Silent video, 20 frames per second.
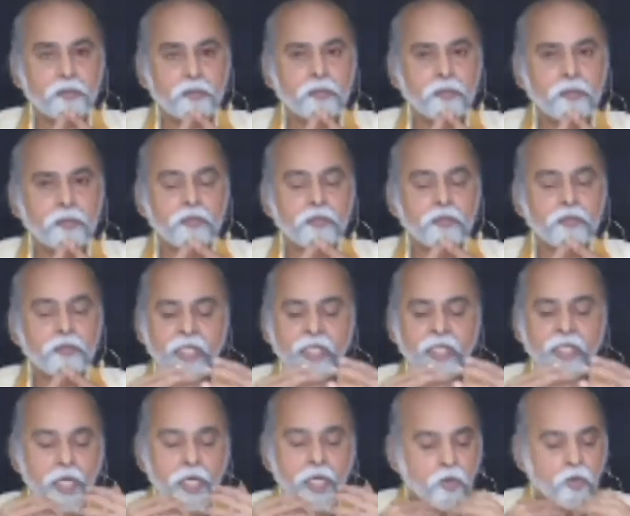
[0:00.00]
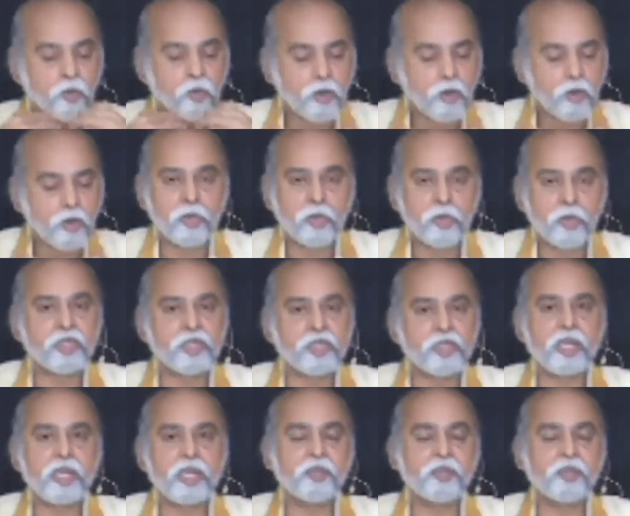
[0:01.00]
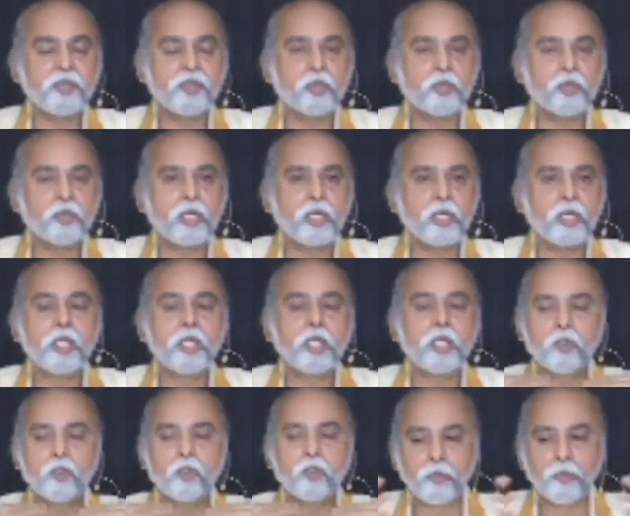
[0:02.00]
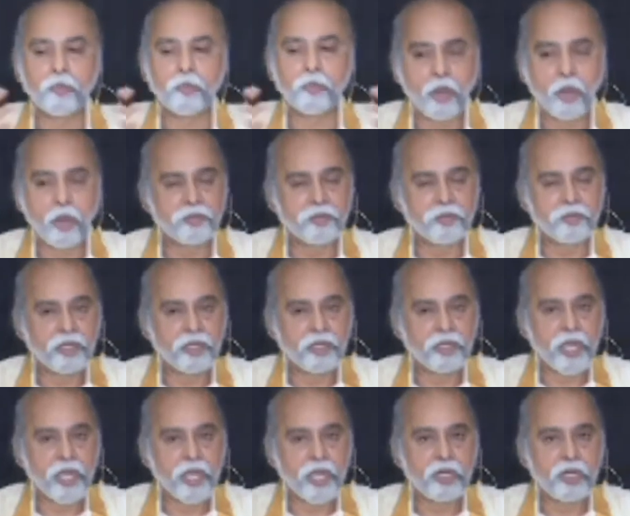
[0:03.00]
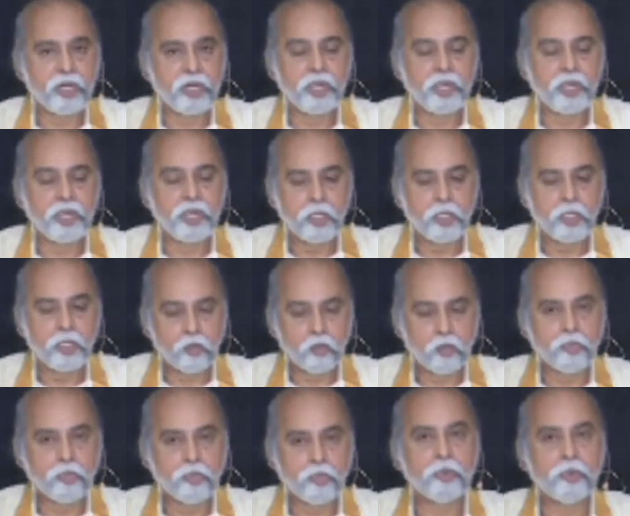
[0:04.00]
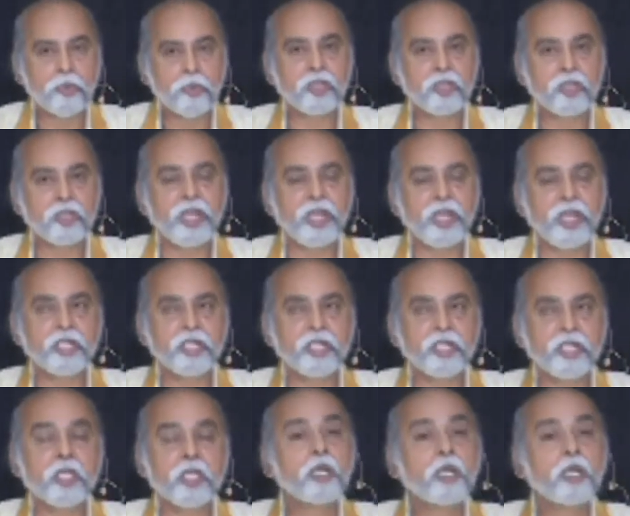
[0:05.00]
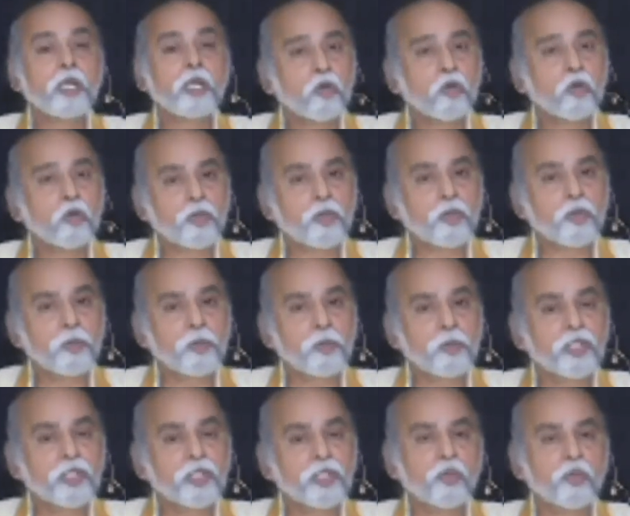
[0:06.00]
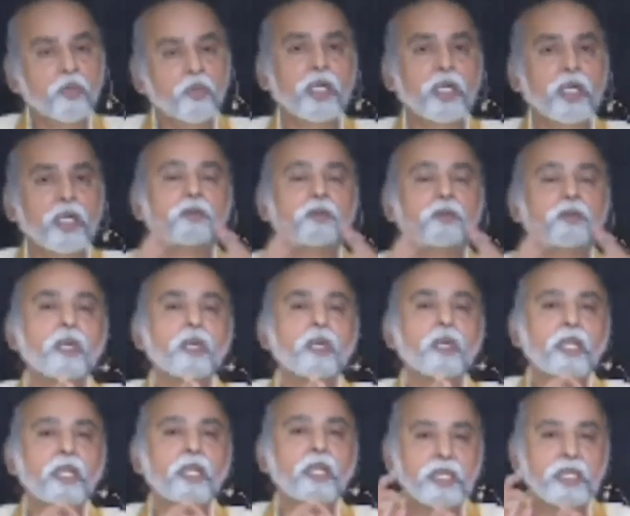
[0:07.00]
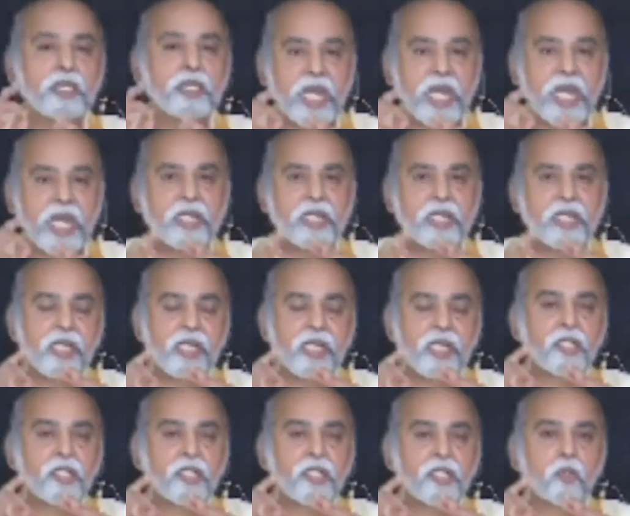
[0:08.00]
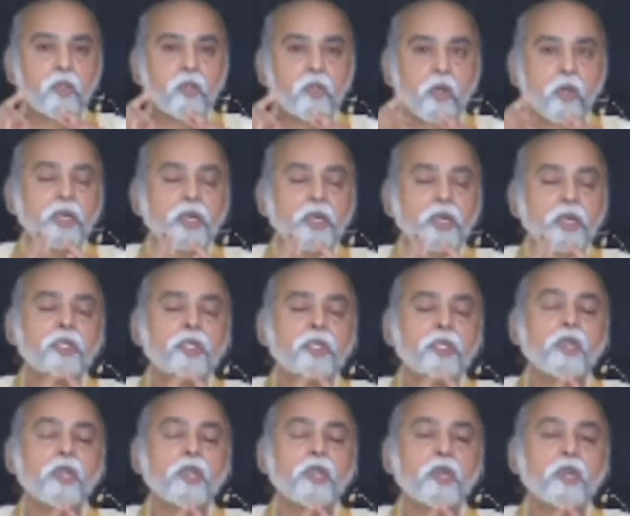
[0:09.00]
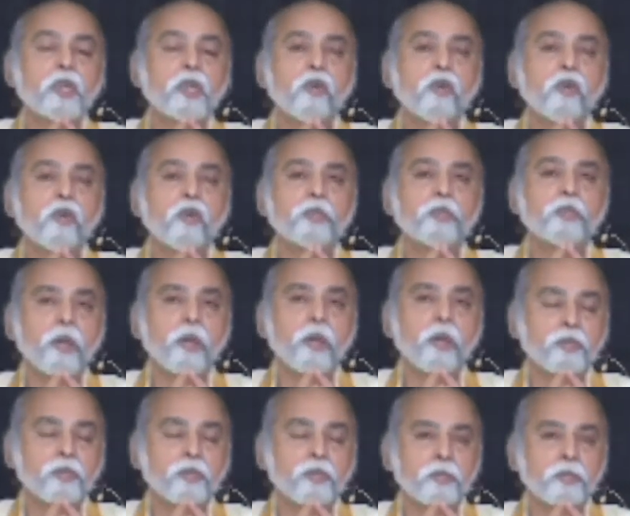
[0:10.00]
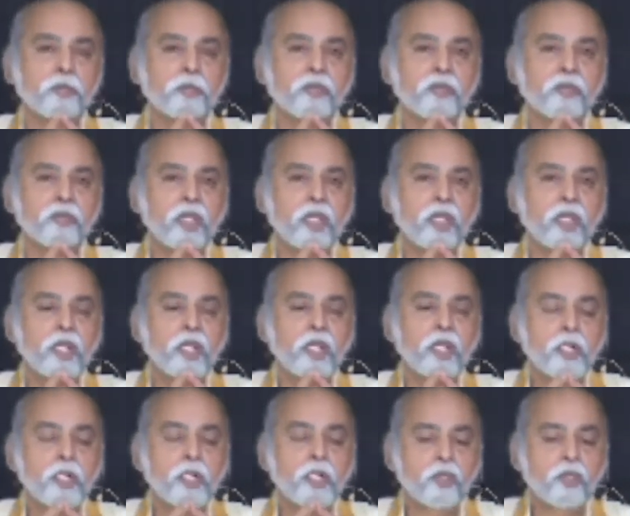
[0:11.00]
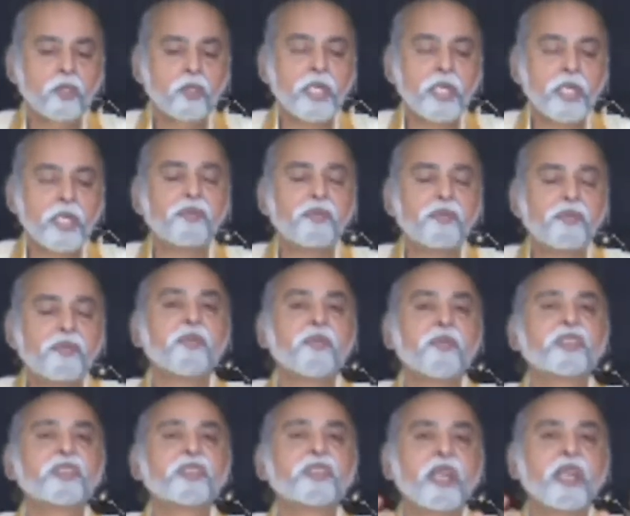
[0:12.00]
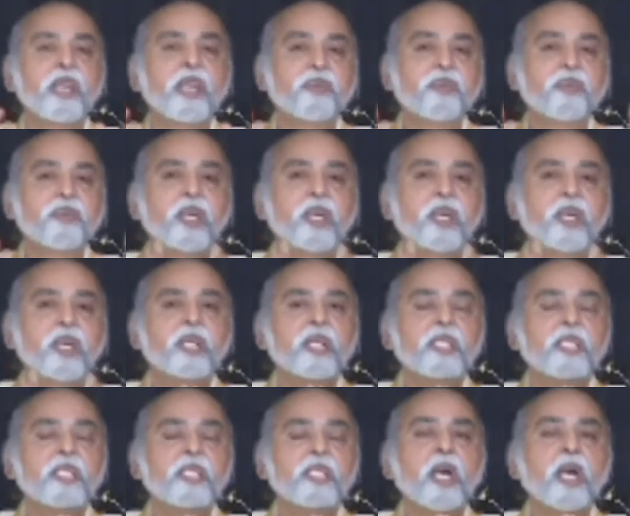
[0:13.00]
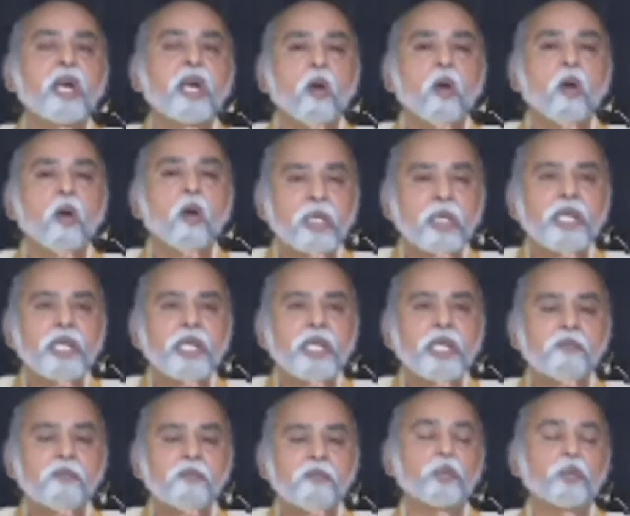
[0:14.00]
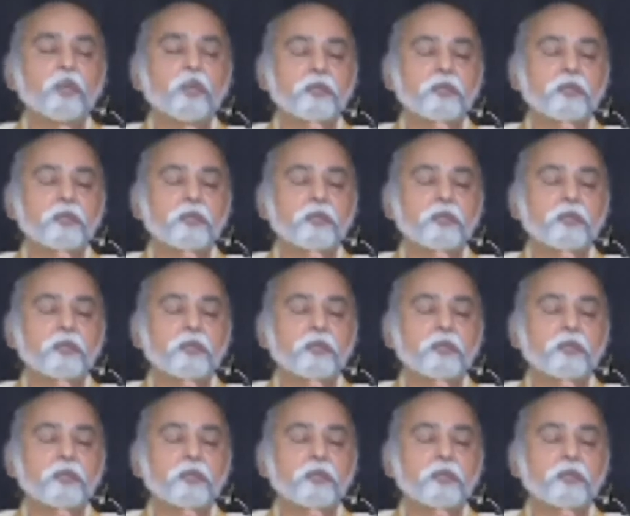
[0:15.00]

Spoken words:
then there are no problems in the individual, no problems in the family, no problems in the nation, no problems in the world. That is the root cause of all problems. To be free of the self is the only revolution.